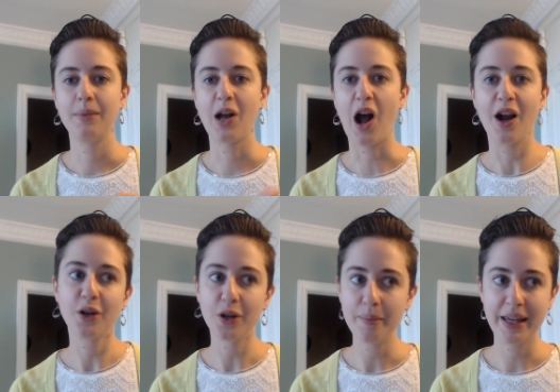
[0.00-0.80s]
Um, Gone
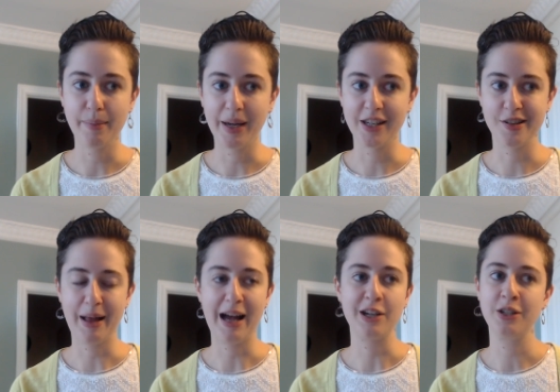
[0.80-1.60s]
Girl made the biggest
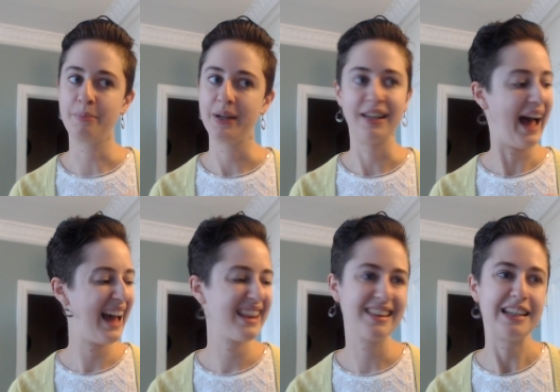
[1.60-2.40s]
splash, but
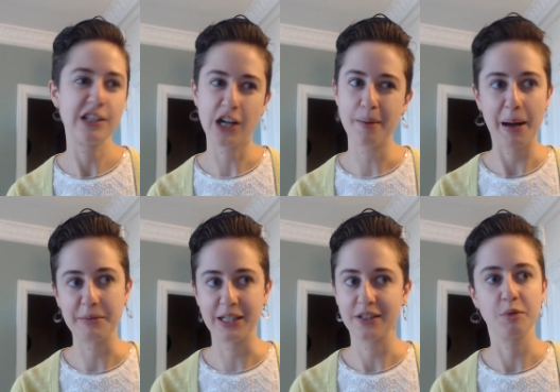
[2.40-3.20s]
Sharp
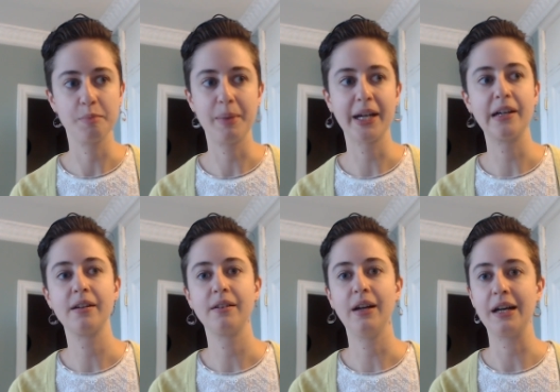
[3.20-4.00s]
Objects was better.
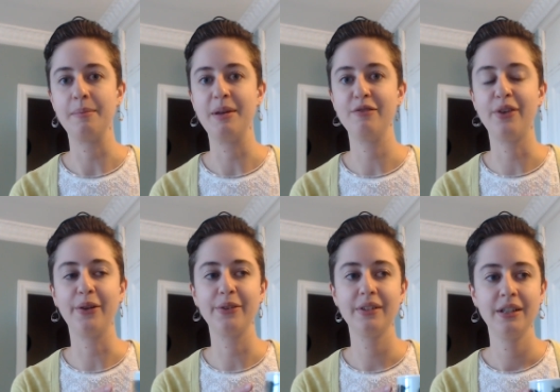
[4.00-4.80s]
Um, it
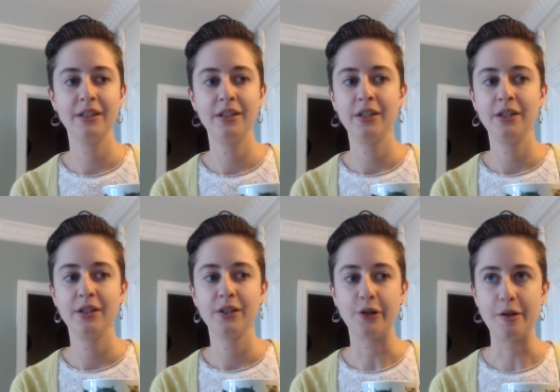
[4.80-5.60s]
felt
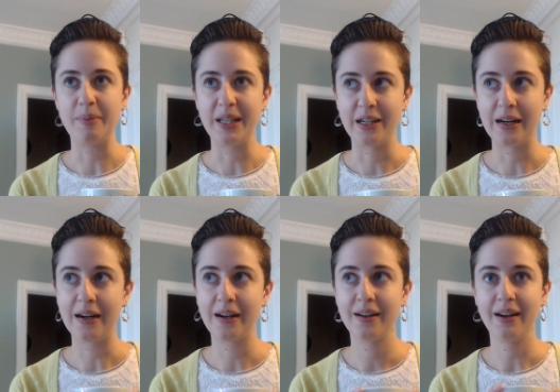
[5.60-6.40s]

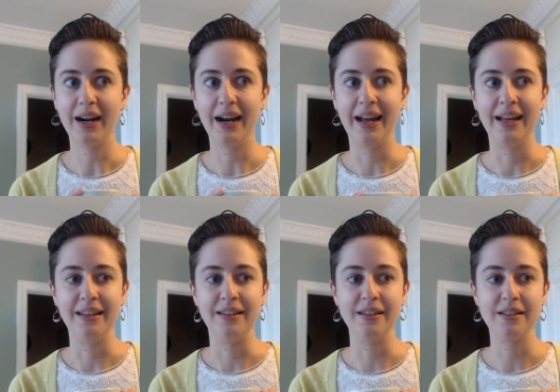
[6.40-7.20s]
creepier,
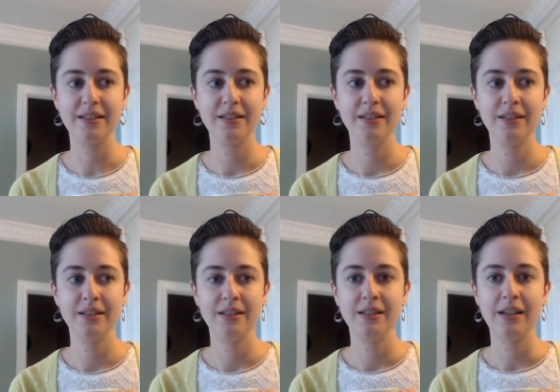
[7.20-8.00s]
and
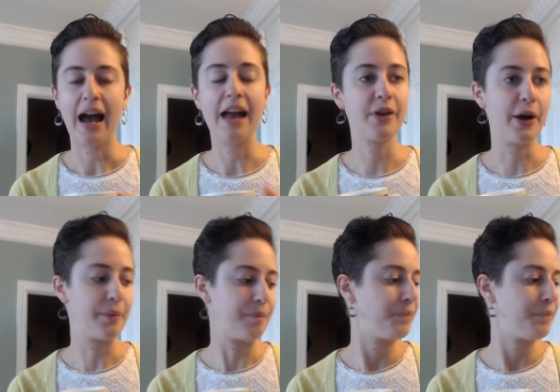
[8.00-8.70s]
I don't know.